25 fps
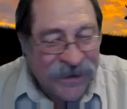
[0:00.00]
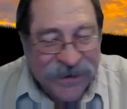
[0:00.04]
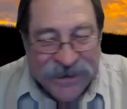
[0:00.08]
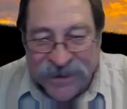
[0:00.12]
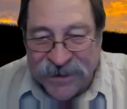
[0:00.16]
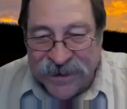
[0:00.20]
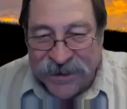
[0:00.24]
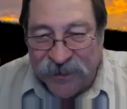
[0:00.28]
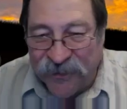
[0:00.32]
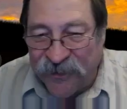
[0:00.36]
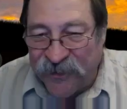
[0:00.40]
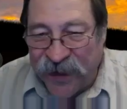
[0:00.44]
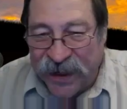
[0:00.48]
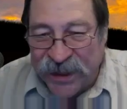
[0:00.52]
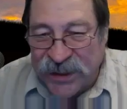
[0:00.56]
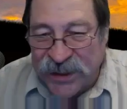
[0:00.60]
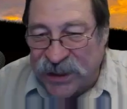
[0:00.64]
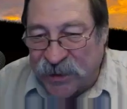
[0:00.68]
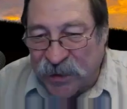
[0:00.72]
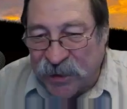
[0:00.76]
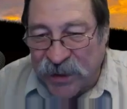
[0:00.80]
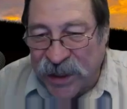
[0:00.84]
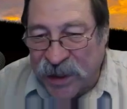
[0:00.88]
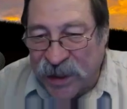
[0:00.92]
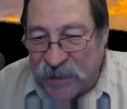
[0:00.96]
some
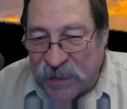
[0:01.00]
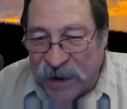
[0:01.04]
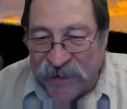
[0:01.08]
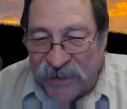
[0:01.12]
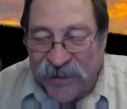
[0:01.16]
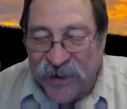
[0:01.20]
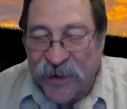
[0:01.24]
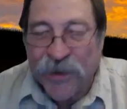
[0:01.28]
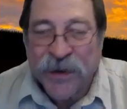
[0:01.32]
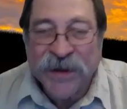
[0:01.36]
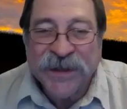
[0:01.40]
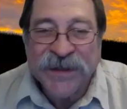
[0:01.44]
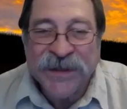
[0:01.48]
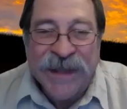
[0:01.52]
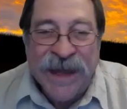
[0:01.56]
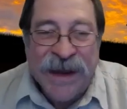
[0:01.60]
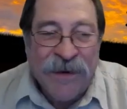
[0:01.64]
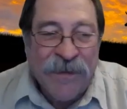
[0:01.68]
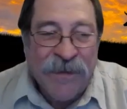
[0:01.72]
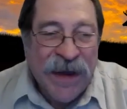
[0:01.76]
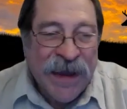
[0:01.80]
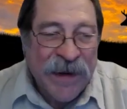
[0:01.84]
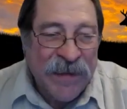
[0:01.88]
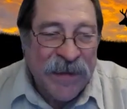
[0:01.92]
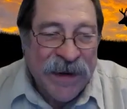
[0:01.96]
vegetable up, I forget what it was
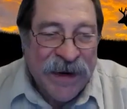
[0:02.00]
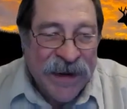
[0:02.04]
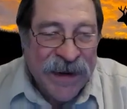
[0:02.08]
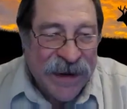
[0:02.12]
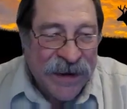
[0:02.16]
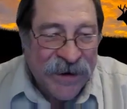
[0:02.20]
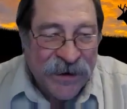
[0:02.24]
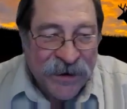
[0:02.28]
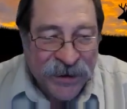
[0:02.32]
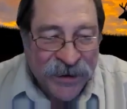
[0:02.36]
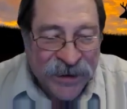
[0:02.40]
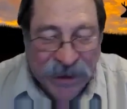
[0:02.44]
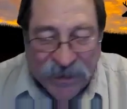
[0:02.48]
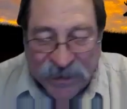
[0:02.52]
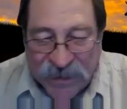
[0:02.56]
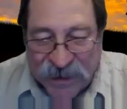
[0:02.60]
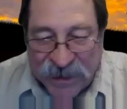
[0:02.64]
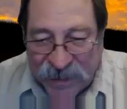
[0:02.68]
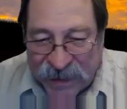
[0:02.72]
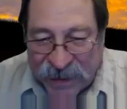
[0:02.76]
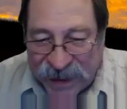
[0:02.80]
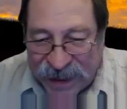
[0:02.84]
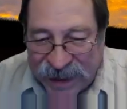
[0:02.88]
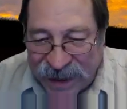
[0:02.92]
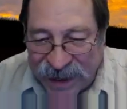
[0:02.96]
now. It might have been an onion or
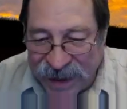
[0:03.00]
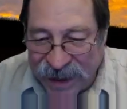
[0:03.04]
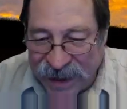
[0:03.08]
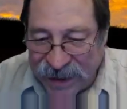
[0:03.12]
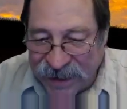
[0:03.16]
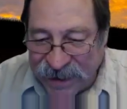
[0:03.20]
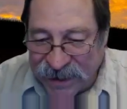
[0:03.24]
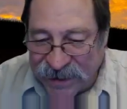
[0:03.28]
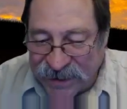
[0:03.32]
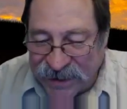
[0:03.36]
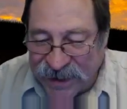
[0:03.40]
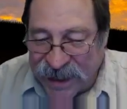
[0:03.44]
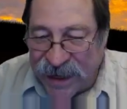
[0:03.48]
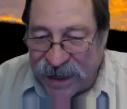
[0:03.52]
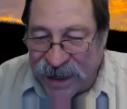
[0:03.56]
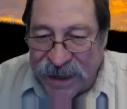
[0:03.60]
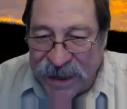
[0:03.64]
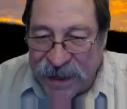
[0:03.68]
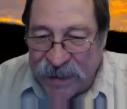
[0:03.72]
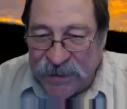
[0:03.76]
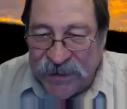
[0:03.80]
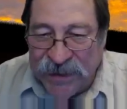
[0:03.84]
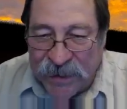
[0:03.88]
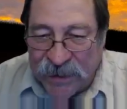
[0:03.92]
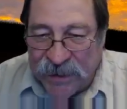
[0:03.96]
something, but it's
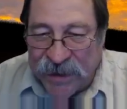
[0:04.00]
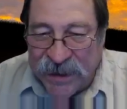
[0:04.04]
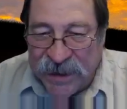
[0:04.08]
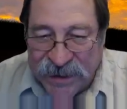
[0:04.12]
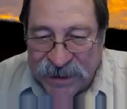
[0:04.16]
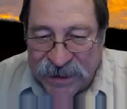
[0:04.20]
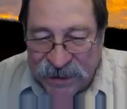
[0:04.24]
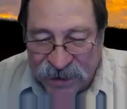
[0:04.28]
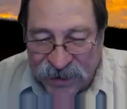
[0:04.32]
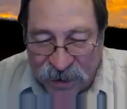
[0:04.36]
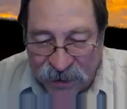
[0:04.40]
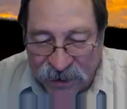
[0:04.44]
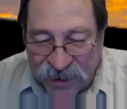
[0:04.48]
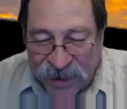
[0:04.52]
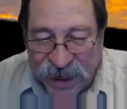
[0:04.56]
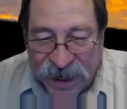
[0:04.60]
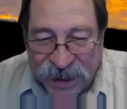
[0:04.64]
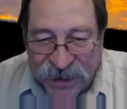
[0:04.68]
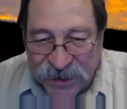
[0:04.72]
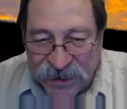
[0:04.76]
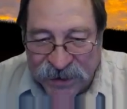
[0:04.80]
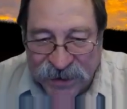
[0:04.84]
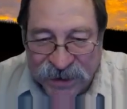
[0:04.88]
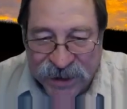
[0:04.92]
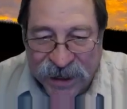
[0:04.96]
cutting up something. He says, "Don't
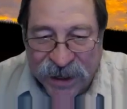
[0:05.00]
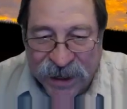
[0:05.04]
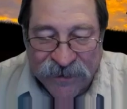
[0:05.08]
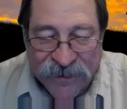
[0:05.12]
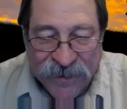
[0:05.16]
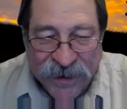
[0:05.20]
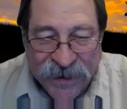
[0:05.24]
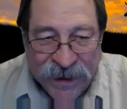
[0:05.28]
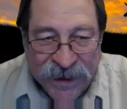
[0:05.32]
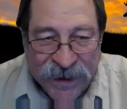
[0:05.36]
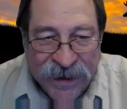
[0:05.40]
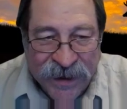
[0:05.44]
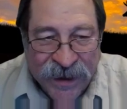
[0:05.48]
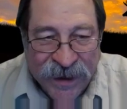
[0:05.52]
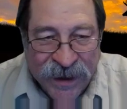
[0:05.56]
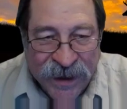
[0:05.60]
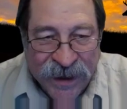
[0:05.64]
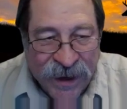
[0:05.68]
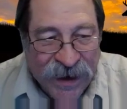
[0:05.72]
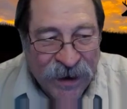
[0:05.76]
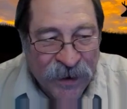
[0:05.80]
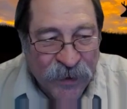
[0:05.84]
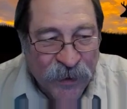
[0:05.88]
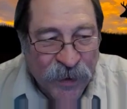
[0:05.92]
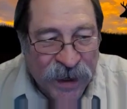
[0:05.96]
cut yourself."
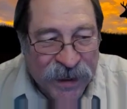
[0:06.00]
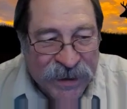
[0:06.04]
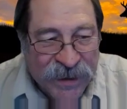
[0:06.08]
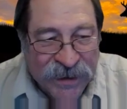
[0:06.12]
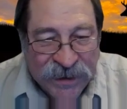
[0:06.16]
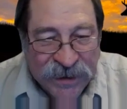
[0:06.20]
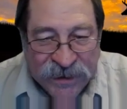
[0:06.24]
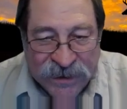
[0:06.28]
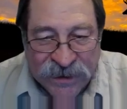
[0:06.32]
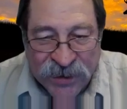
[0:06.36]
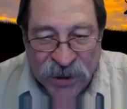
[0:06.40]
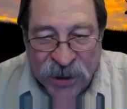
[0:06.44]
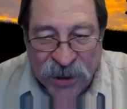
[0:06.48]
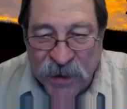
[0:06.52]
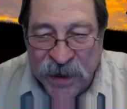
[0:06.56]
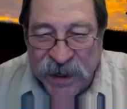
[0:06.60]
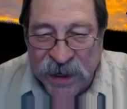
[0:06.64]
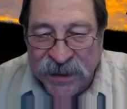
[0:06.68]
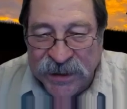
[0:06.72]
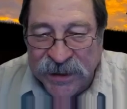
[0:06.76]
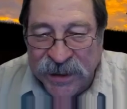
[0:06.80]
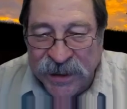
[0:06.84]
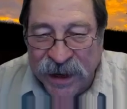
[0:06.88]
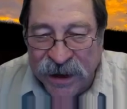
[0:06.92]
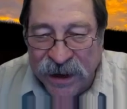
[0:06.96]
And it wasn't 2
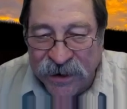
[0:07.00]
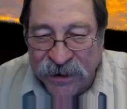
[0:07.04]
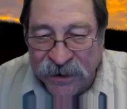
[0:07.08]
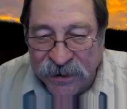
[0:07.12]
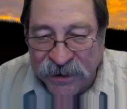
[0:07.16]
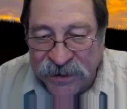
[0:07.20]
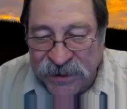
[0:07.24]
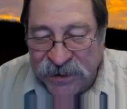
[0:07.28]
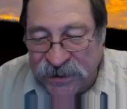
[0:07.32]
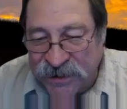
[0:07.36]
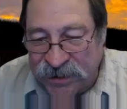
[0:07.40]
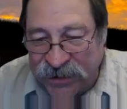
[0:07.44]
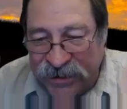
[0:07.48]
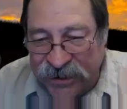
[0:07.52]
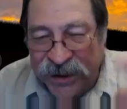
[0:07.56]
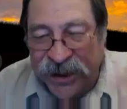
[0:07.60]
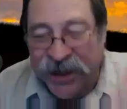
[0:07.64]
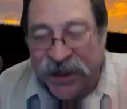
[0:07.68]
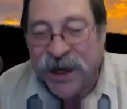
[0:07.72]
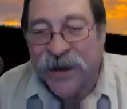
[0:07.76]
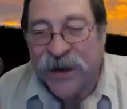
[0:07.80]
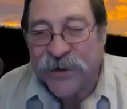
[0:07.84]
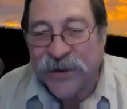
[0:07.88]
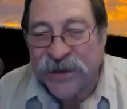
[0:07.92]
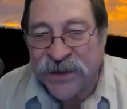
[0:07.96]
minutes later, and she
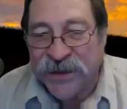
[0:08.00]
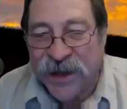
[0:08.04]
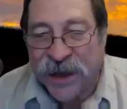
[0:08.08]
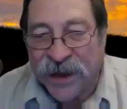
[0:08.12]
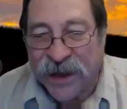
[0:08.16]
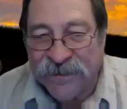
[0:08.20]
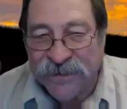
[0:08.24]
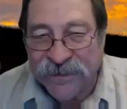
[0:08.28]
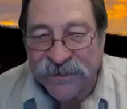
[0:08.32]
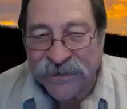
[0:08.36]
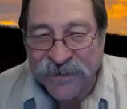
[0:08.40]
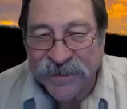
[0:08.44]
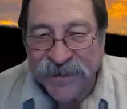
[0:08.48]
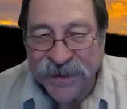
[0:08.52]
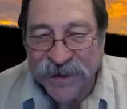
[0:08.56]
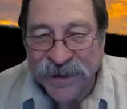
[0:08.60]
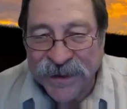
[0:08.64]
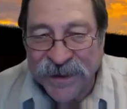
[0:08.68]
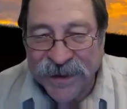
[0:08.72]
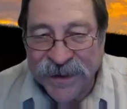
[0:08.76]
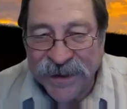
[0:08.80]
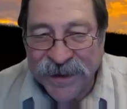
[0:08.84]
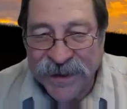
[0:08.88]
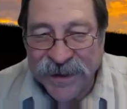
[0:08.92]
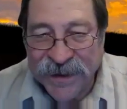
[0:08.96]
cut herself
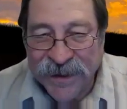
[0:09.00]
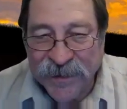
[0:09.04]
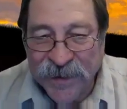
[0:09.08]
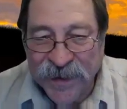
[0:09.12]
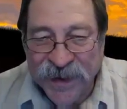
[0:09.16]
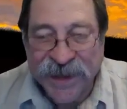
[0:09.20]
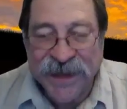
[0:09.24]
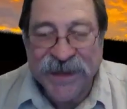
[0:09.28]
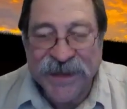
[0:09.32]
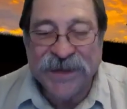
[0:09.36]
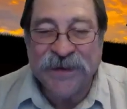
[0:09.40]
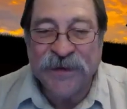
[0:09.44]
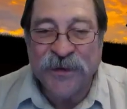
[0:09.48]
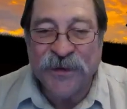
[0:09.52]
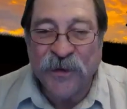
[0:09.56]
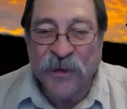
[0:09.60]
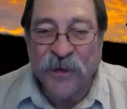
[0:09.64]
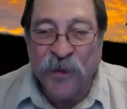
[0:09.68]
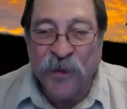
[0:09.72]
because